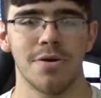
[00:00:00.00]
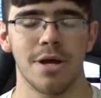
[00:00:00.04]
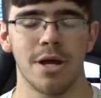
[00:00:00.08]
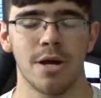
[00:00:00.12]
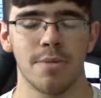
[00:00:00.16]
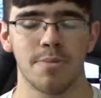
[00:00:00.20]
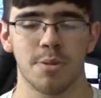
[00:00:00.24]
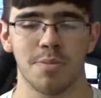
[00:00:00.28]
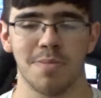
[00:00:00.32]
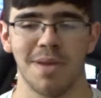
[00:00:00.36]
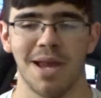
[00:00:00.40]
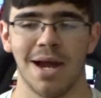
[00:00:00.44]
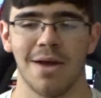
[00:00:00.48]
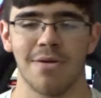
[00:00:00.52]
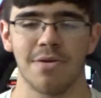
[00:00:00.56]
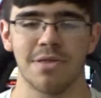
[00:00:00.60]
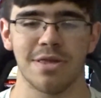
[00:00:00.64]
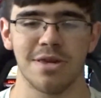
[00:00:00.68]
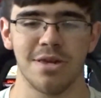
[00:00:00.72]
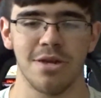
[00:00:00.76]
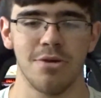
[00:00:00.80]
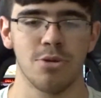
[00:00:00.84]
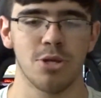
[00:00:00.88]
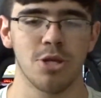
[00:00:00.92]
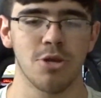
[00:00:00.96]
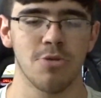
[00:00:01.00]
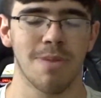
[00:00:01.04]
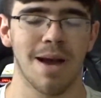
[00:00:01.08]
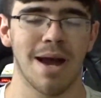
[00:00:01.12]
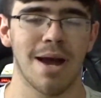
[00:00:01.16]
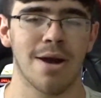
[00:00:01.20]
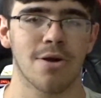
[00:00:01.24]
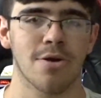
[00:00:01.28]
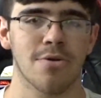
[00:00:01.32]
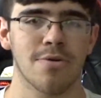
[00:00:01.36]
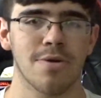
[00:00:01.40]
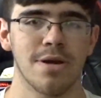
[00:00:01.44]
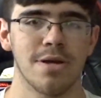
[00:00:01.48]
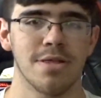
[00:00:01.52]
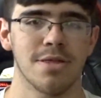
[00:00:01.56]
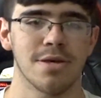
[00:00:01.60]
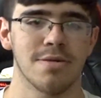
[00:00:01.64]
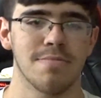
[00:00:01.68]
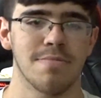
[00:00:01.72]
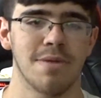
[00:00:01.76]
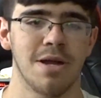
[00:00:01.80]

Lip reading: helps me out with the YouTube algorithm,